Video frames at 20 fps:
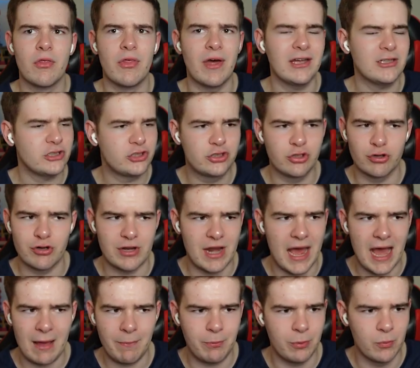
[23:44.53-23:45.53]
That shouldn't
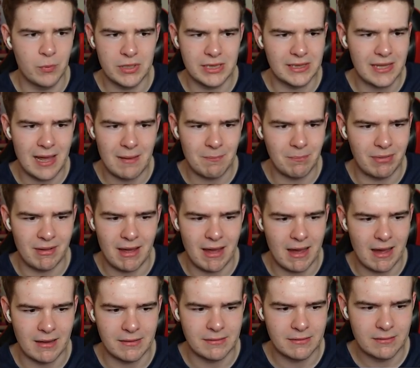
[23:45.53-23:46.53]
happen with
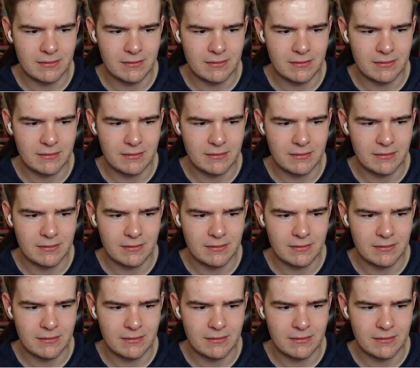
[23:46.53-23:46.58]
Lampard.